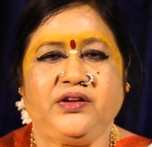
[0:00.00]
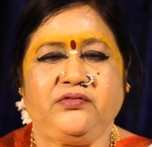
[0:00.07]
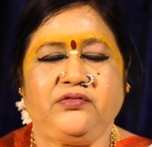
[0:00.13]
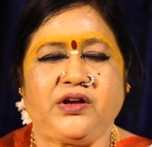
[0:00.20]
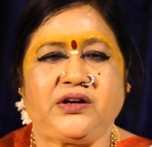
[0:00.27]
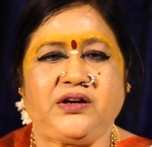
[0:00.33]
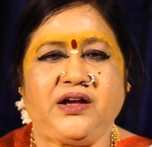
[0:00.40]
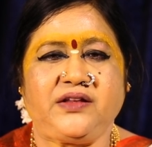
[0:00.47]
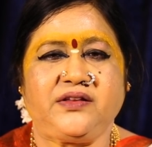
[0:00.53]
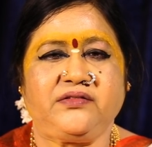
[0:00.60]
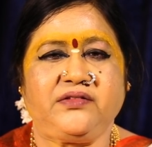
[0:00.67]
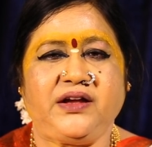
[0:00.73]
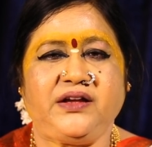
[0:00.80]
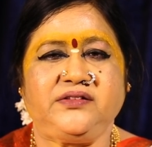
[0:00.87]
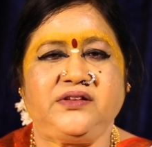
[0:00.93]
work
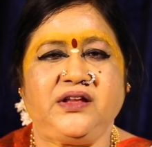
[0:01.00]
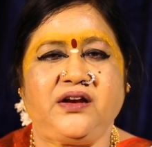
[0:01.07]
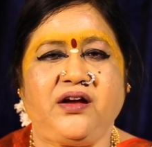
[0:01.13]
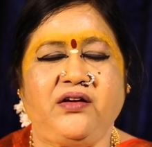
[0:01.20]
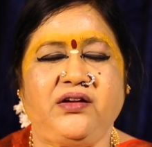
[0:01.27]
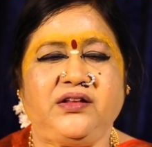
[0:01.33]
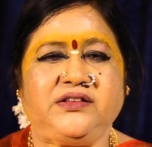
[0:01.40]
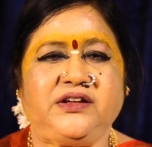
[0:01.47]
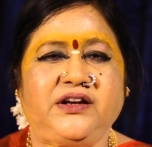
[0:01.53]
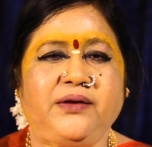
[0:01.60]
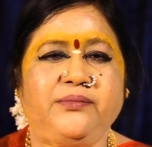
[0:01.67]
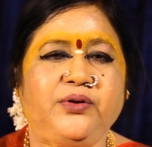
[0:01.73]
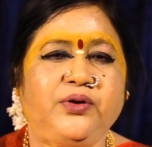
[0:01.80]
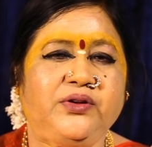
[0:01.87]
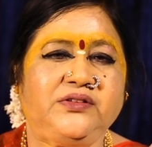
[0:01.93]
otherwise, they are all the
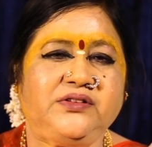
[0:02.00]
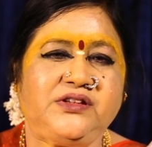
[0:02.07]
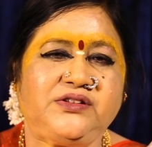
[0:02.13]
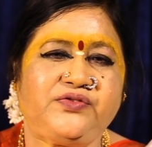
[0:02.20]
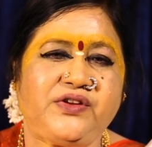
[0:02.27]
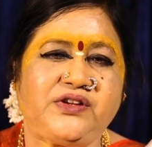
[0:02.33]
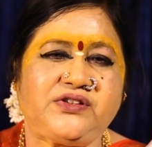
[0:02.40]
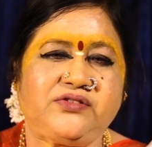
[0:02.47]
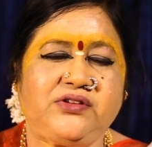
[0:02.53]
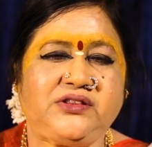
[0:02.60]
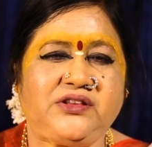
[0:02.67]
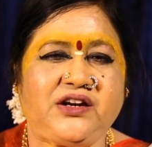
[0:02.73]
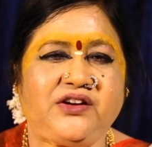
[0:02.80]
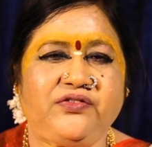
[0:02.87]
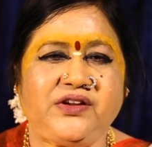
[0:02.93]
time doing this festival,
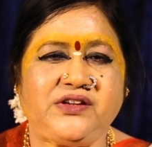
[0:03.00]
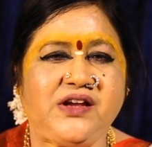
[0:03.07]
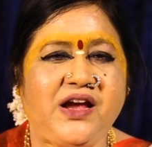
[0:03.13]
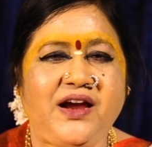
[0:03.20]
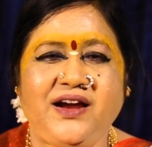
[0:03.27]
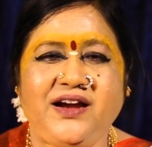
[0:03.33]
that festival.